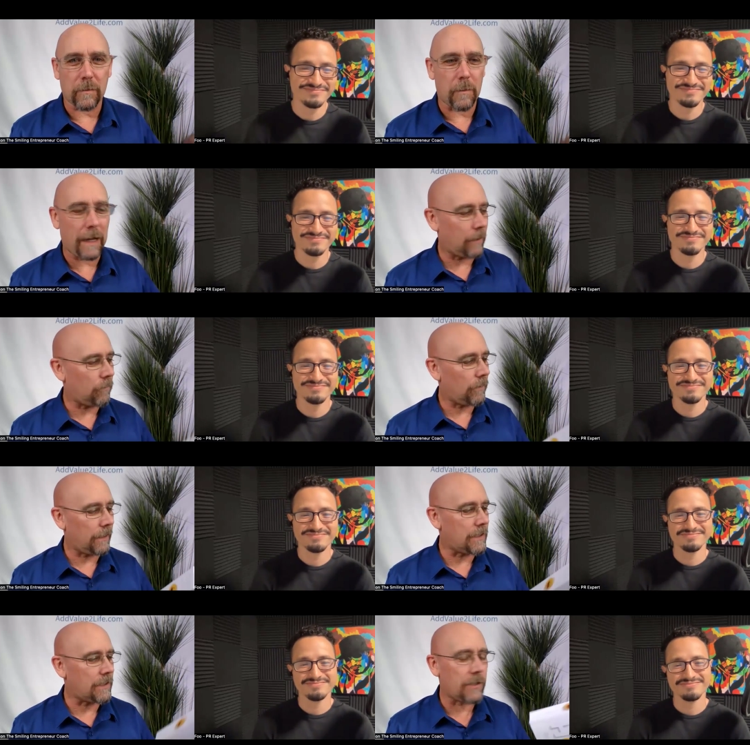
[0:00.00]
Speaker 1: we'll make it
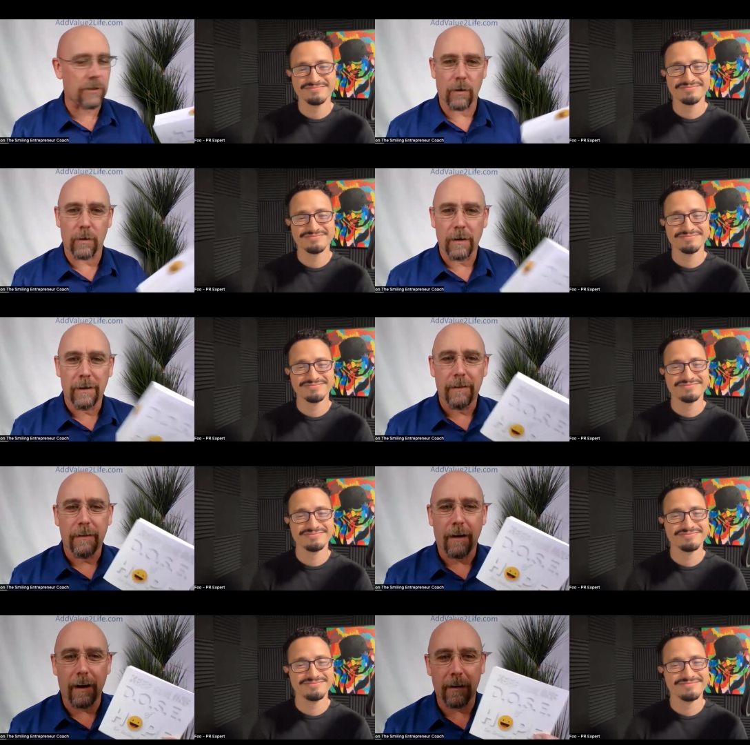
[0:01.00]
really easy. So
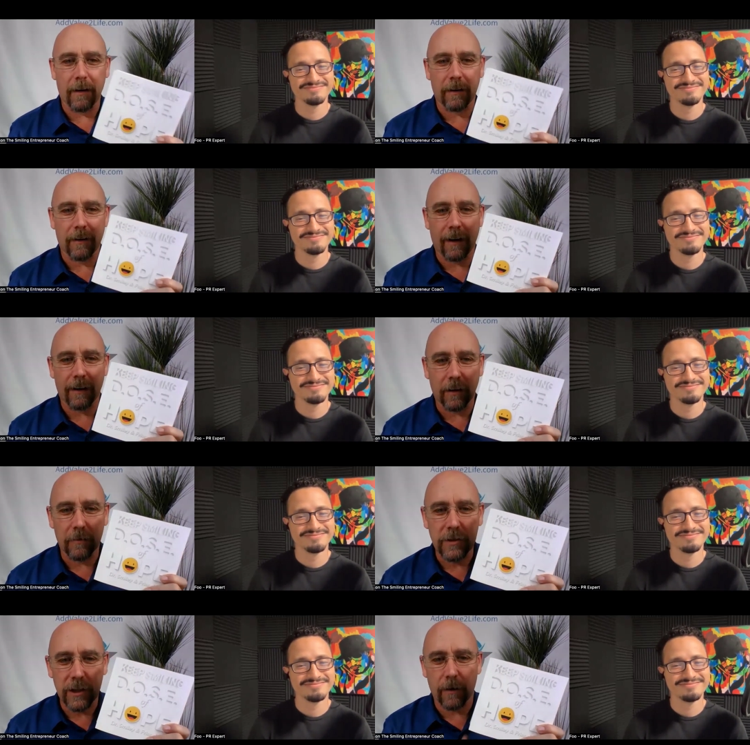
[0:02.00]
I, I
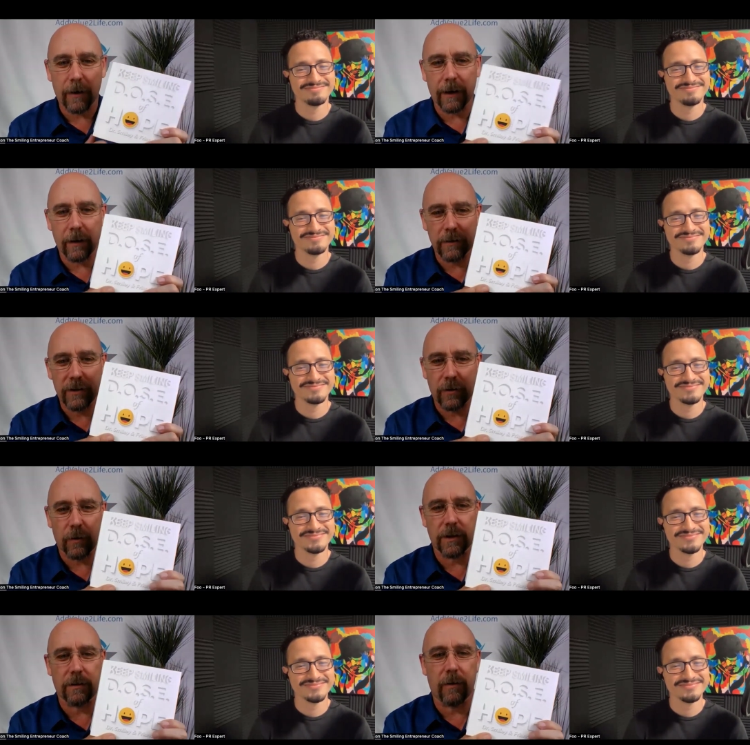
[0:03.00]
love sharing
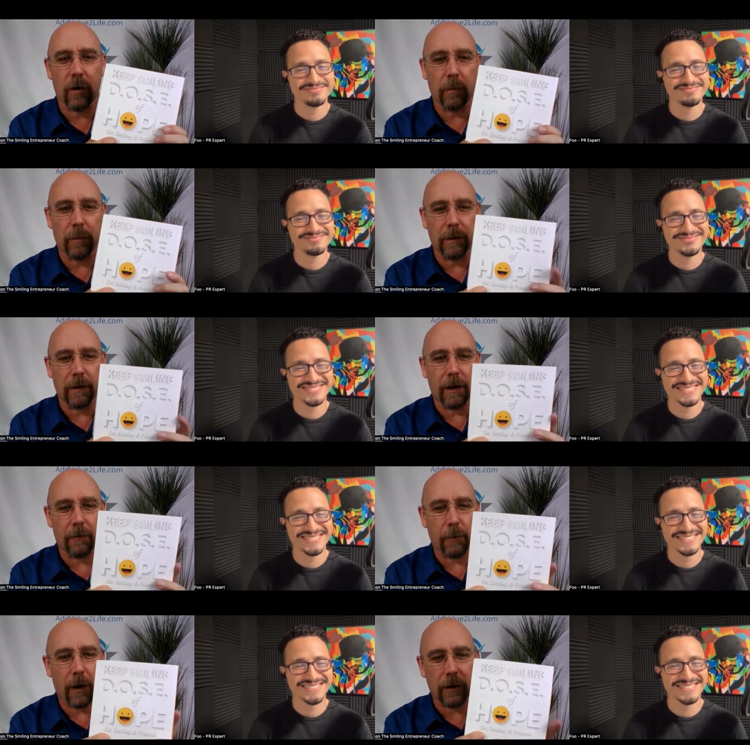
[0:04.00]
stories of hope and
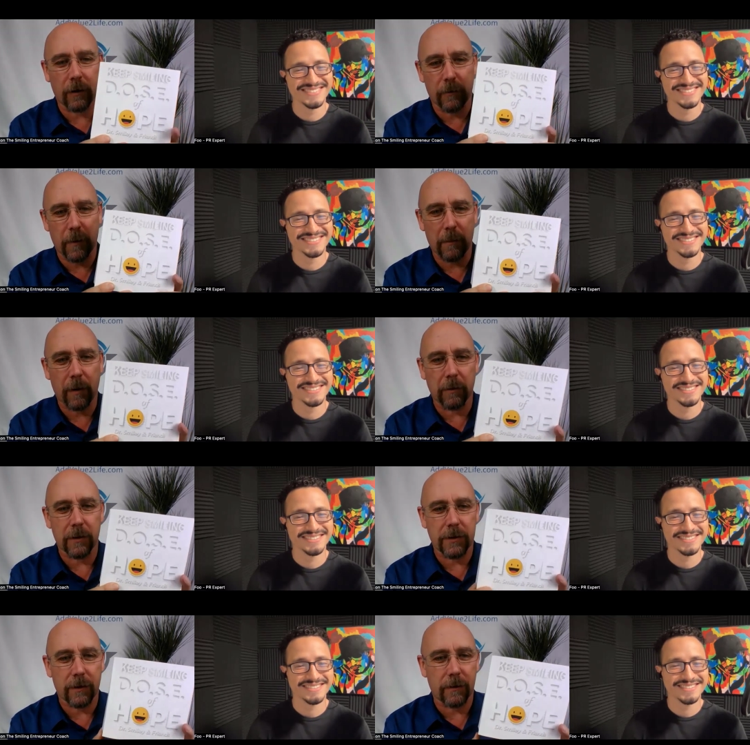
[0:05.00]
I've partnered with my
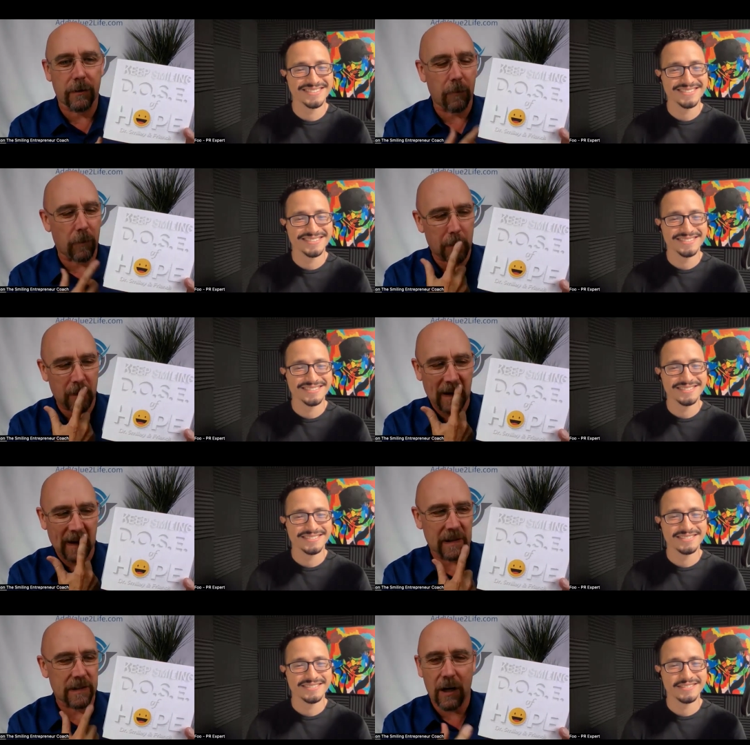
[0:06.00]
publisher and we're
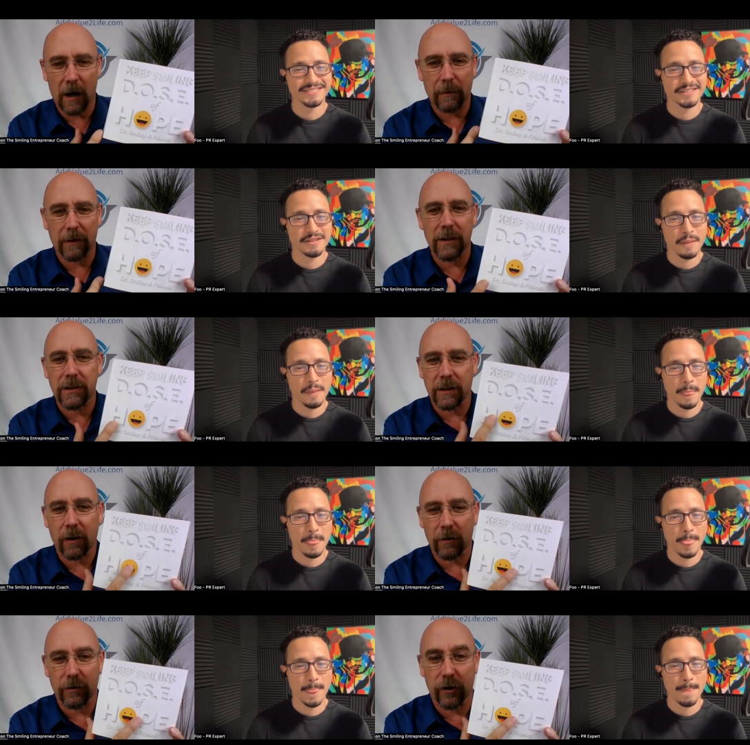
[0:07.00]
creating this compilation
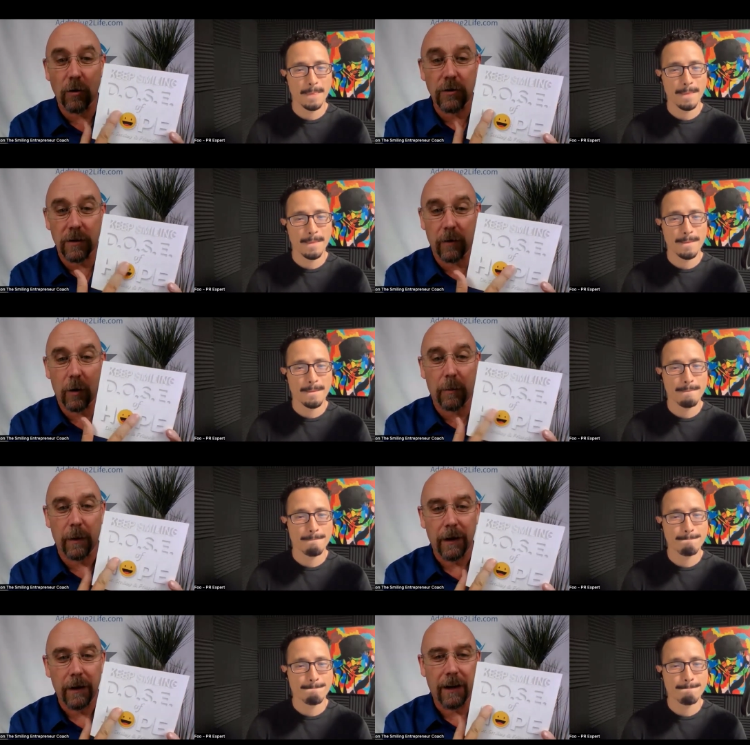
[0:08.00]
called Dose of Hope.
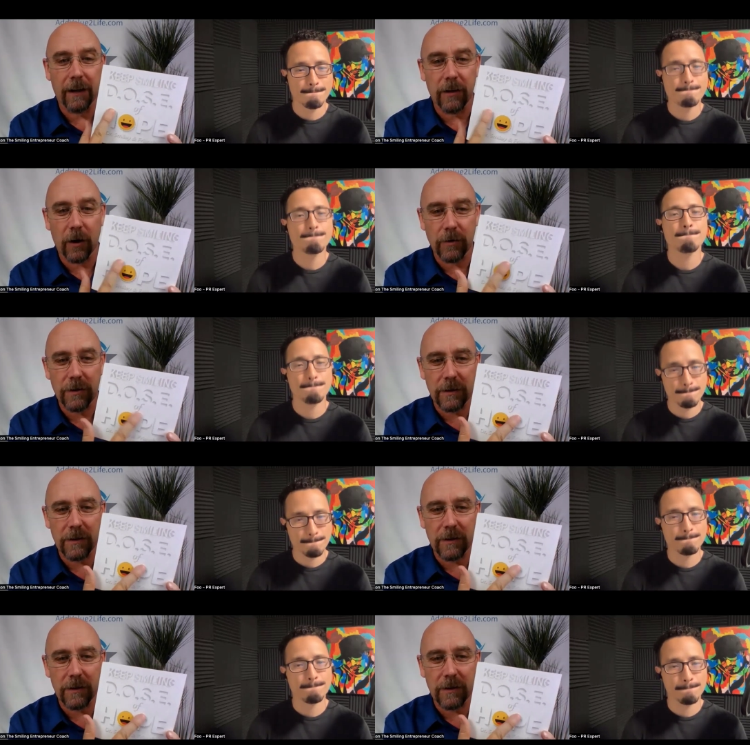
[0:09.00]
And
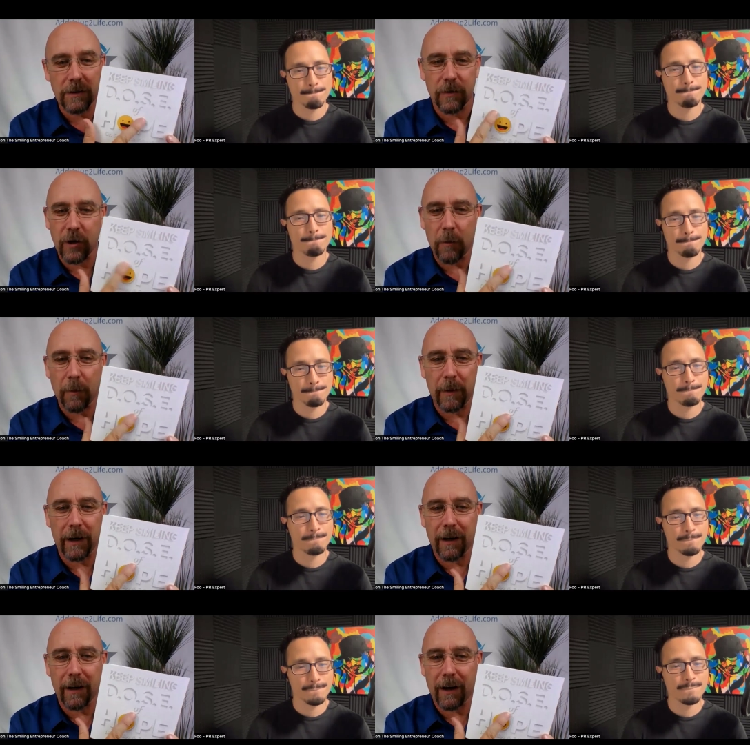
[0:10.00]
dose stands for
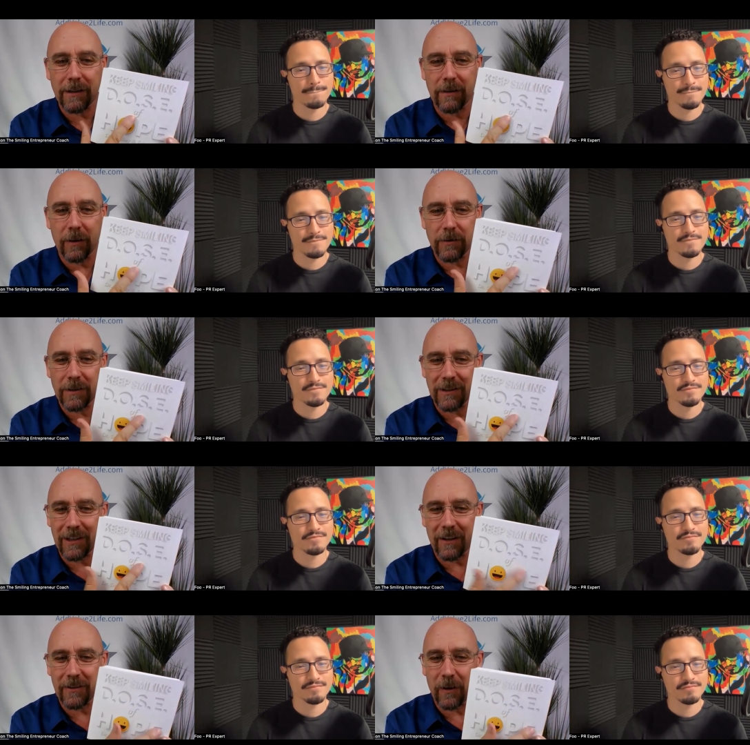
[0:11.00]
dopamine, oxytocin,
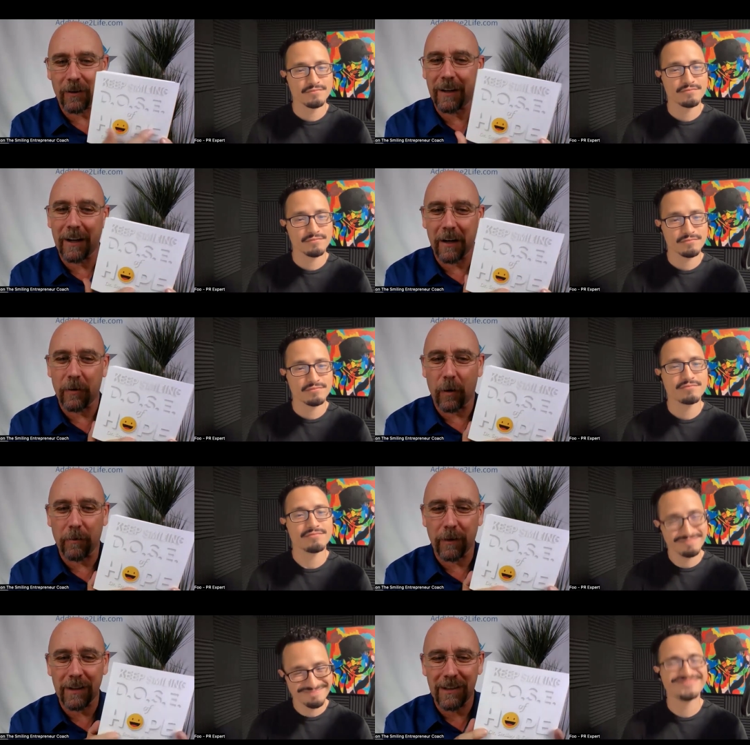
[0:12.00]
serotonin, and
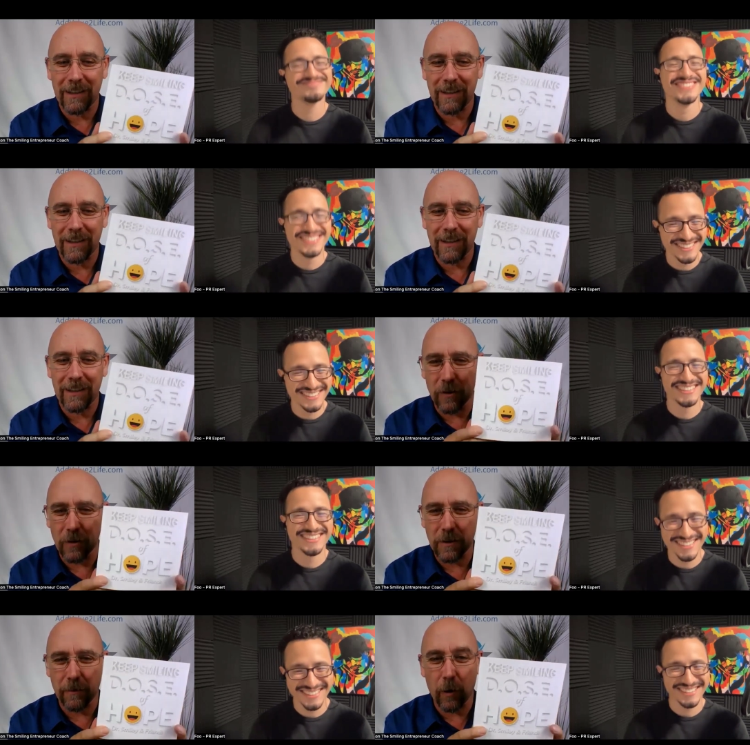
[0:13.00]
endorphins. So
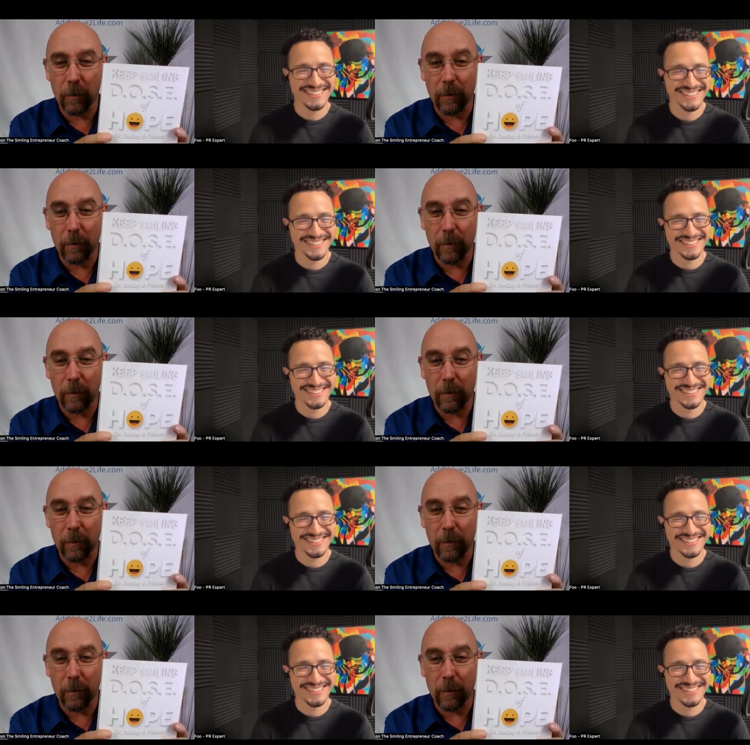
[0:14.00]
dose of hope.